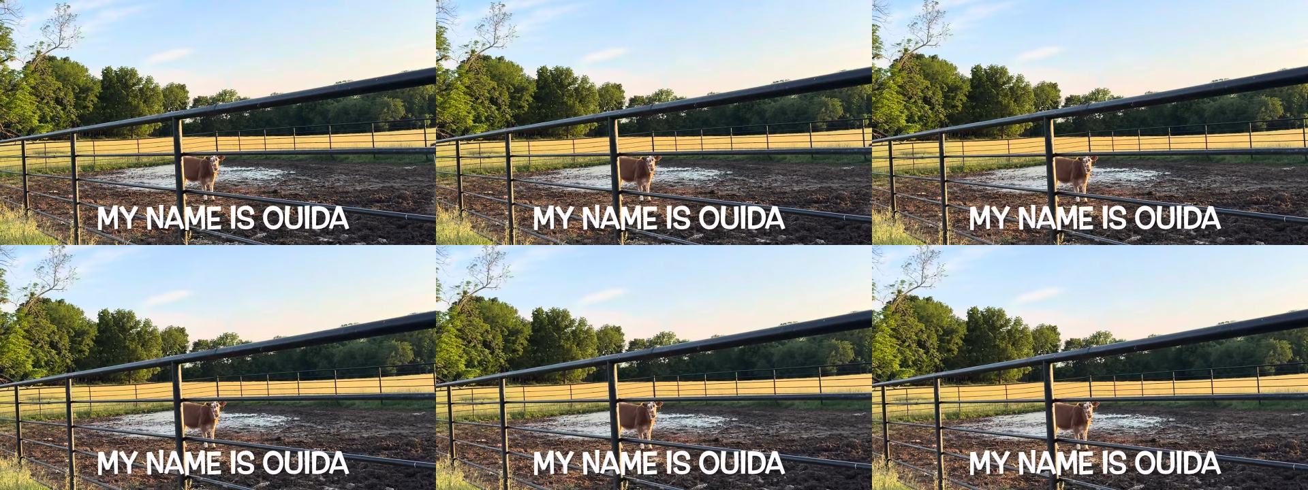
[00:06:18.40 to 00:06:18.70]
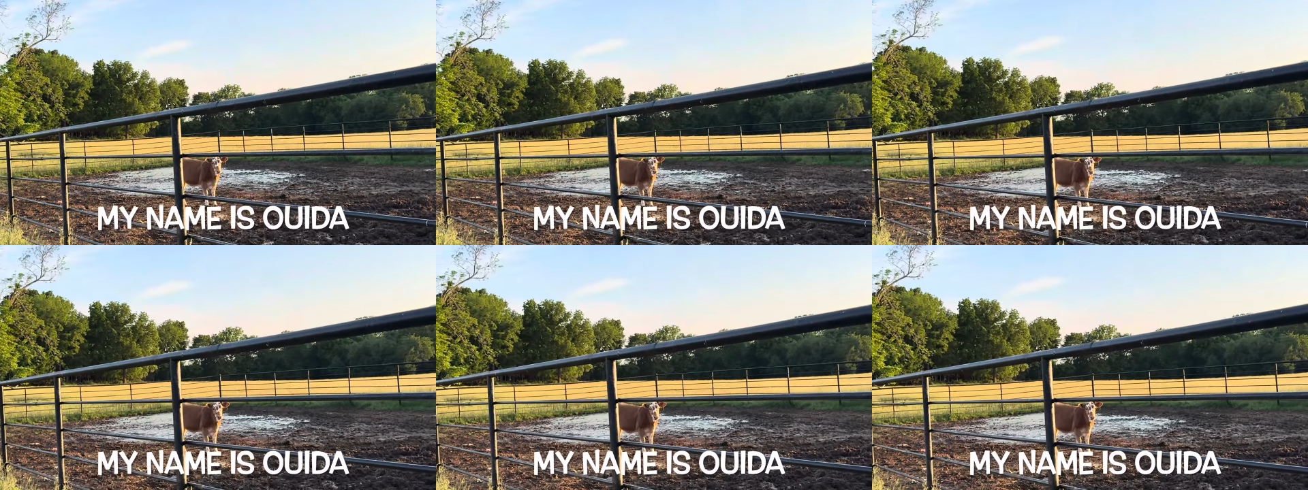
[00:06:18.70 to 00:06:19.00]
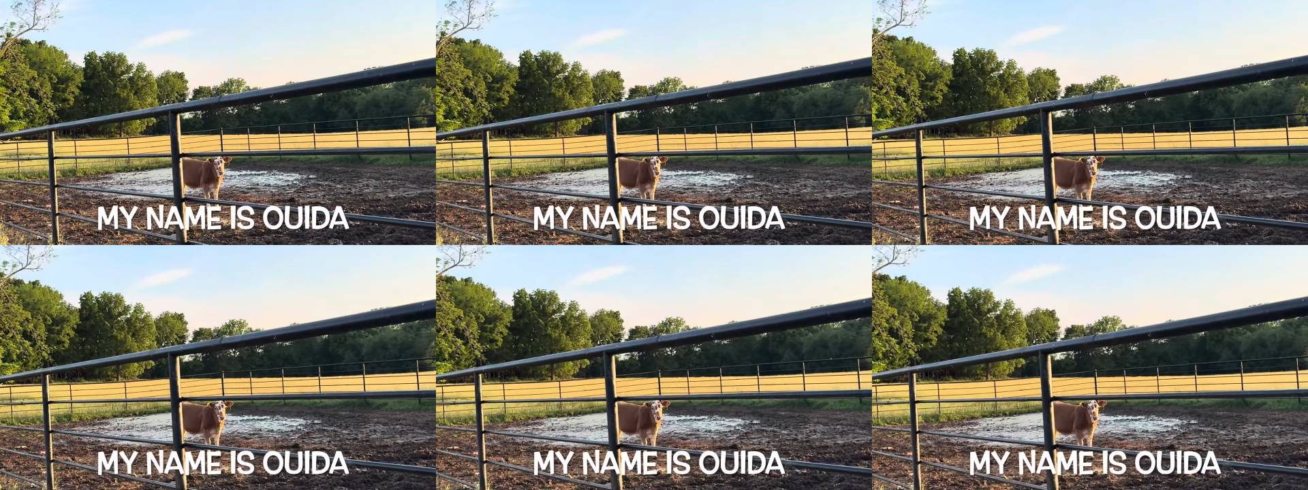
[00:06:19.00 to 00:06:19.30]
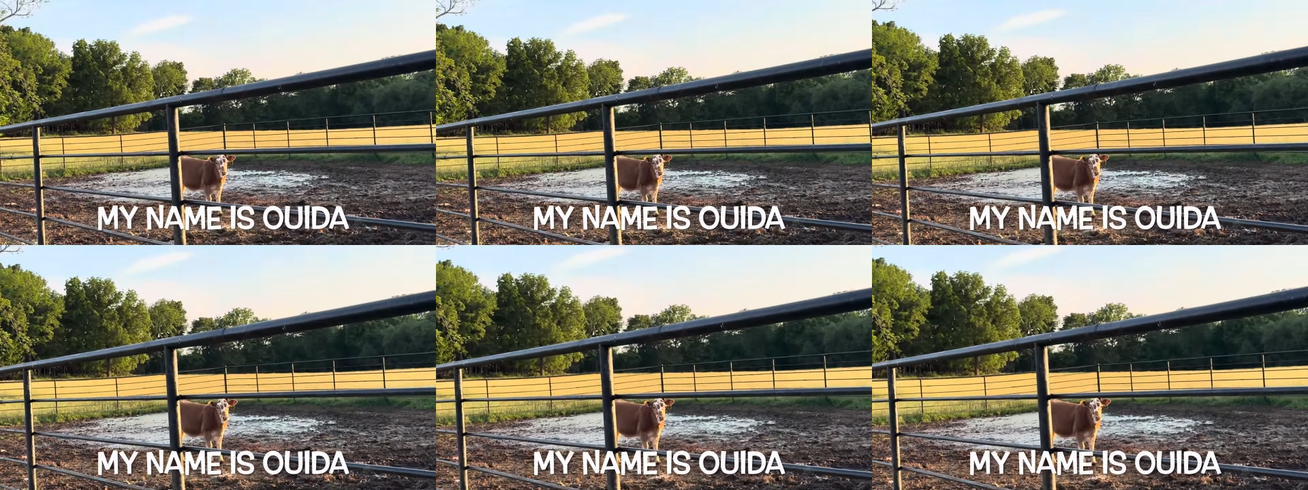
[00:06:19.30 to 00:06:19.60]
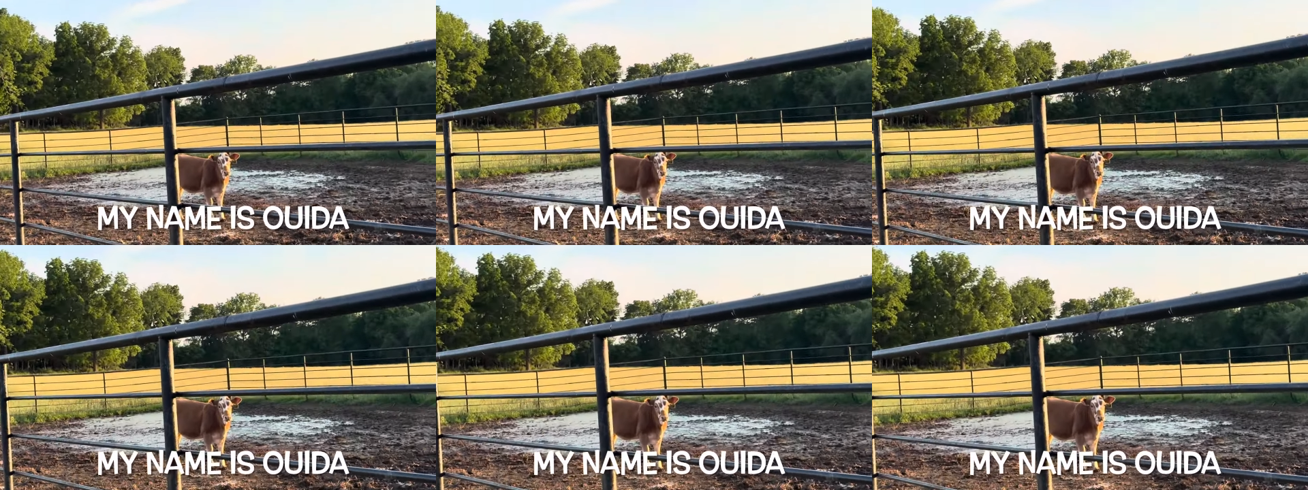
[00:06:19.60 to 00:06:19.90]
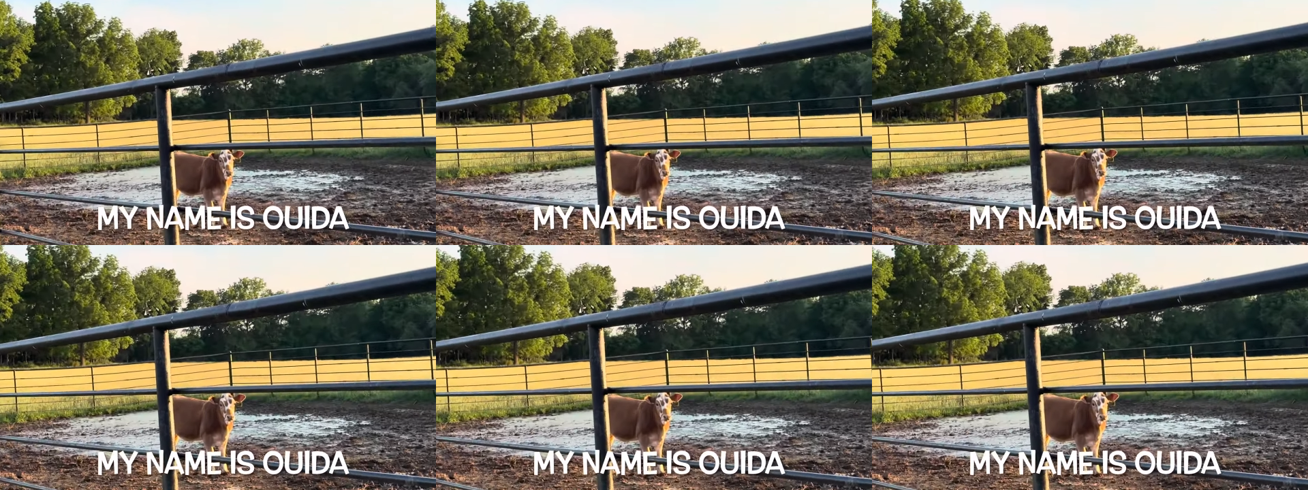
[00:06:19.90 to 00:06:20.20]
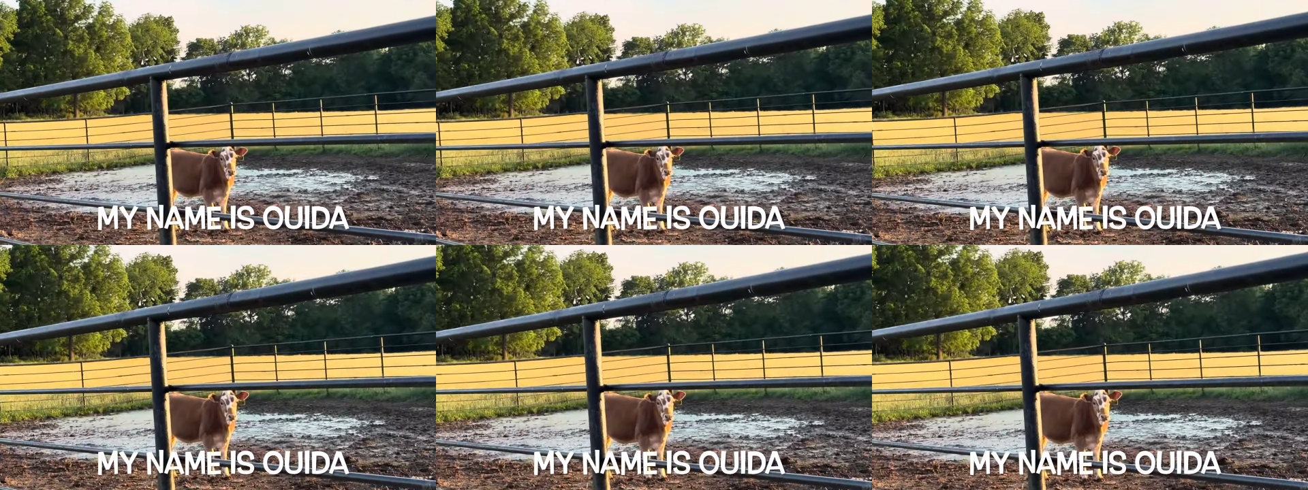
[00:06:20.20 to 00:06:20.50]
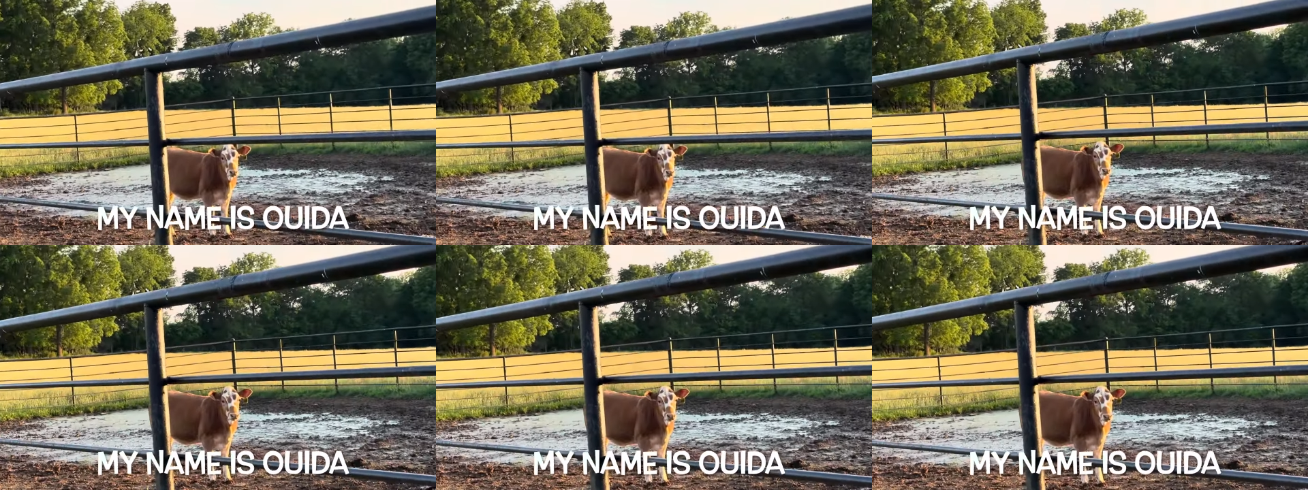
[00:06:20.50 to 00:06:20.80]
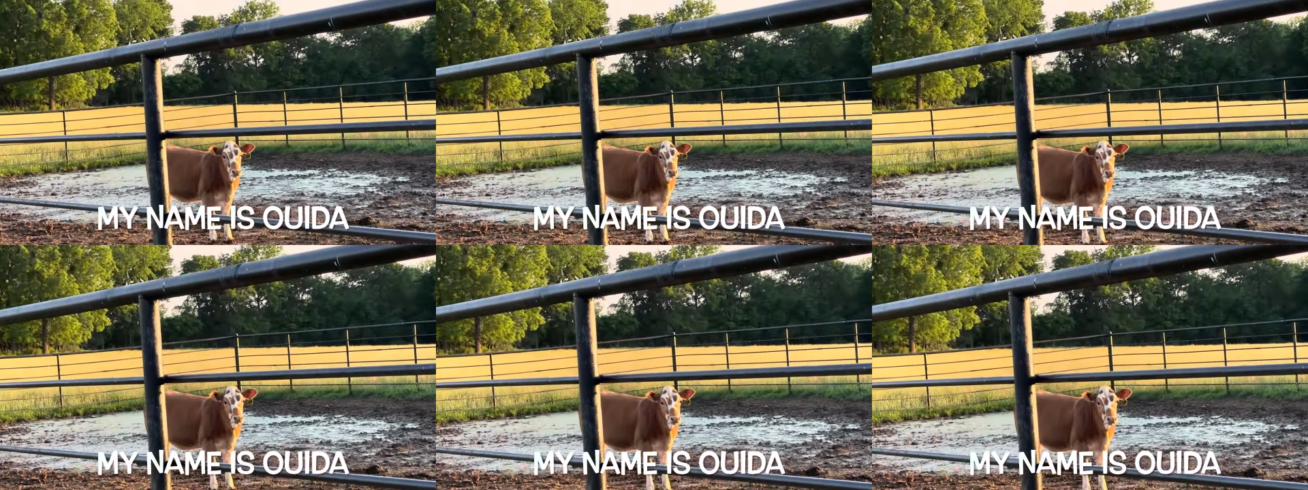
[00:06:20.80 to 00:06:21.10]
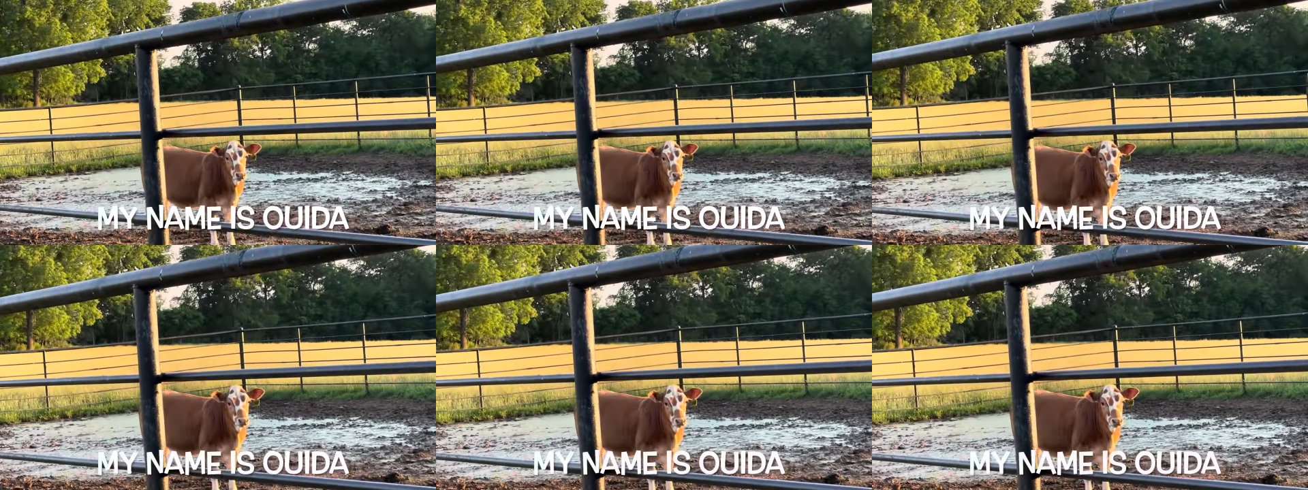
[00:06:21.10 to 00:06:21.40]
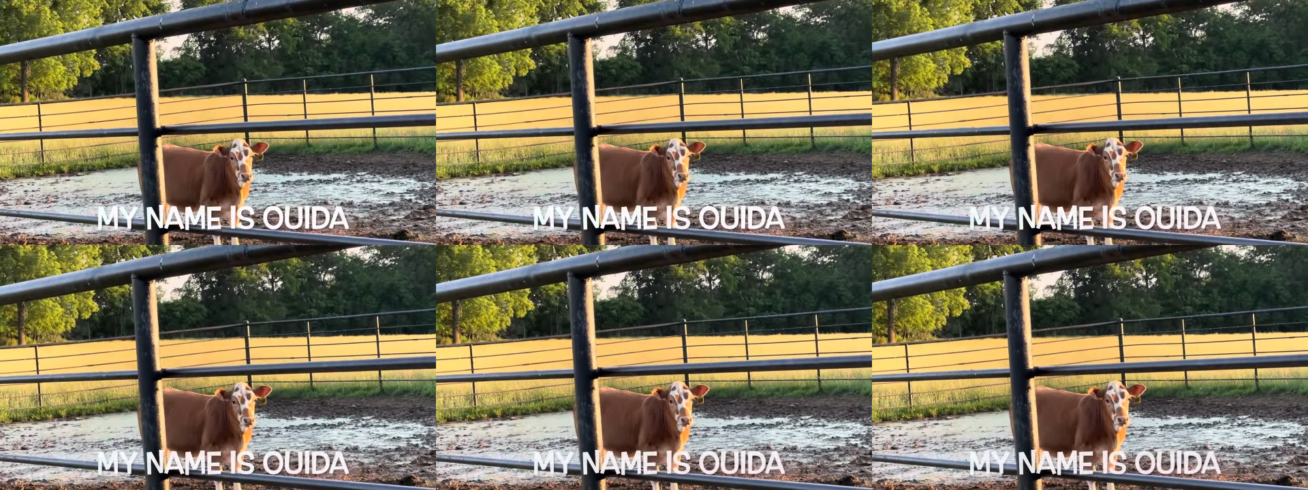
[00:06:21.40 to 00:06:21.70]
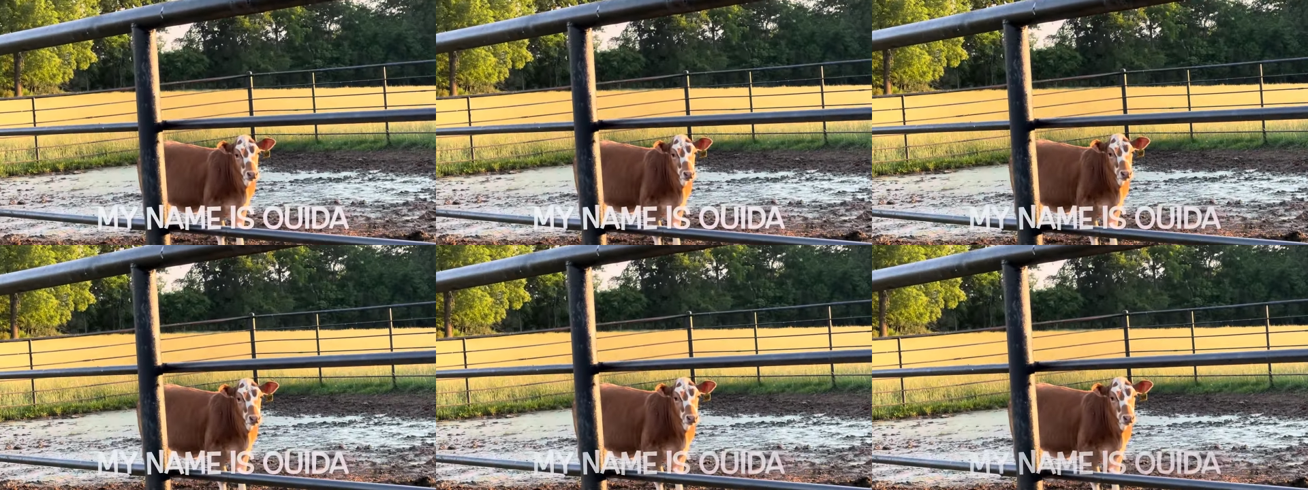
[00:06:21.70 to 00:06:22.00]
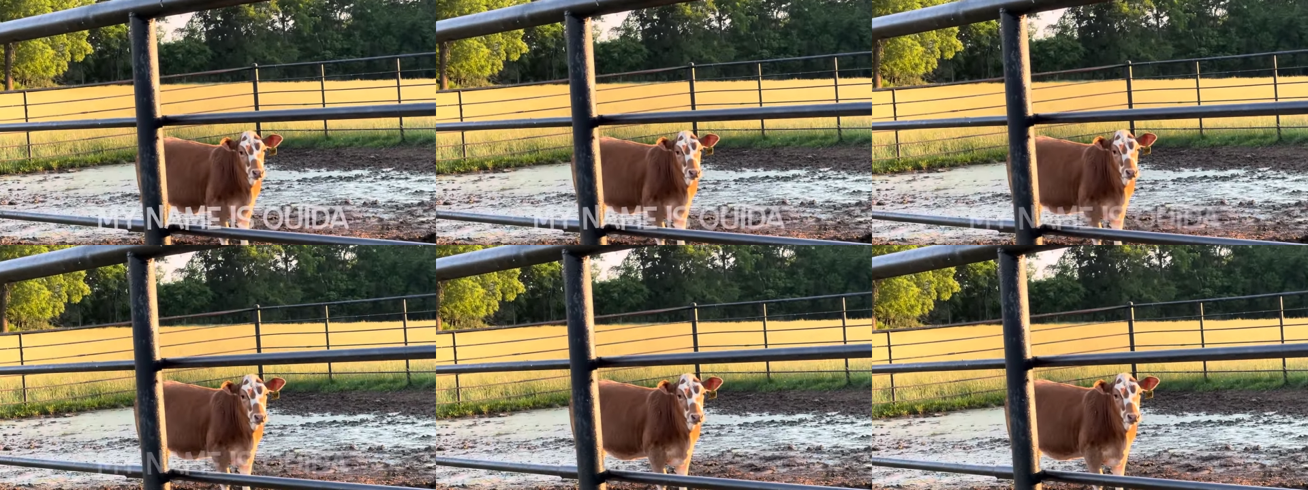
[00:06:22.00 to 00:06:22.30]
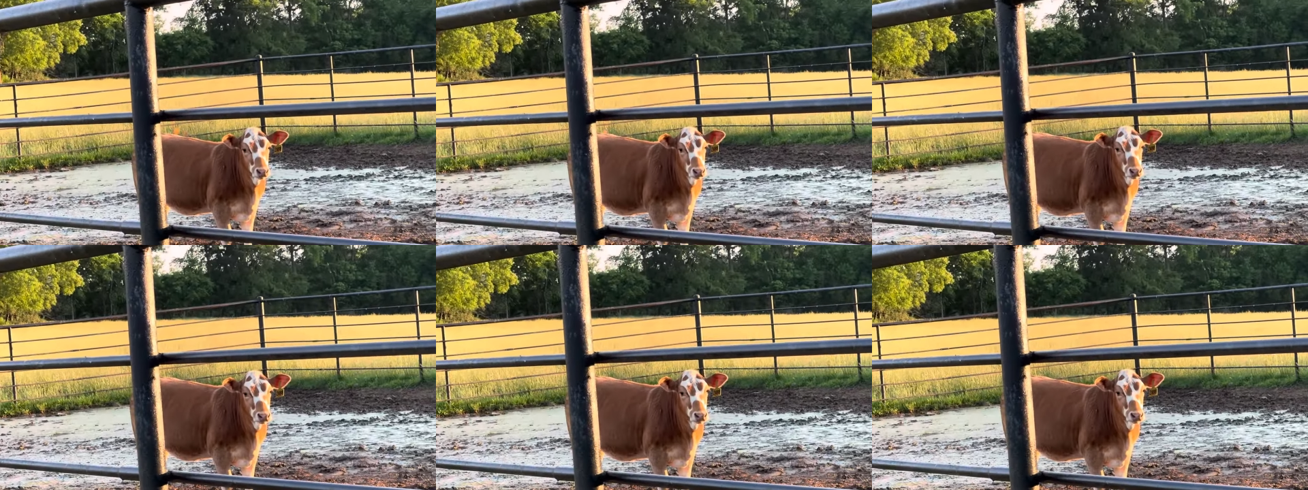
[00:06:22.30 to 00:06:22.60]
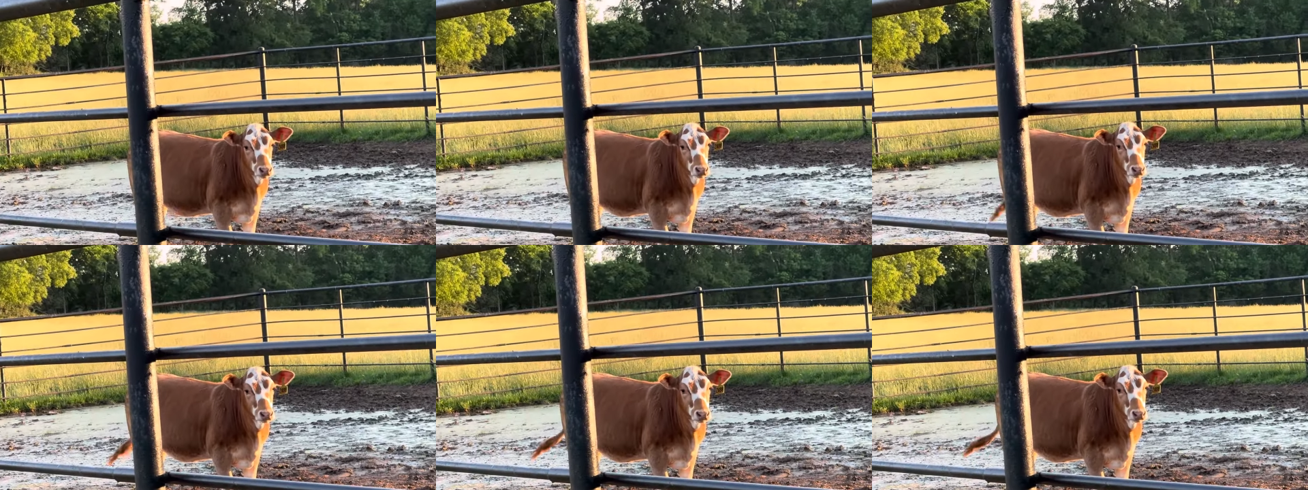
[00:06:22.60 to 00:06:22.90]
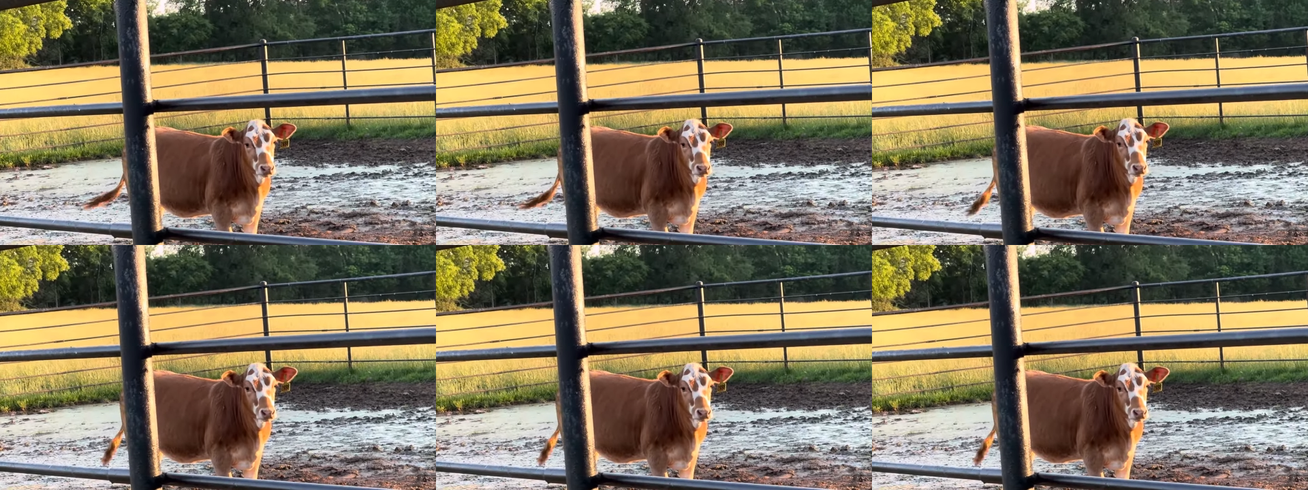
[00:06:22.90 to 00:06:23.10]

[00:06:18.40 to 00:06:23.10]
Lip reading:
(no speaker visible)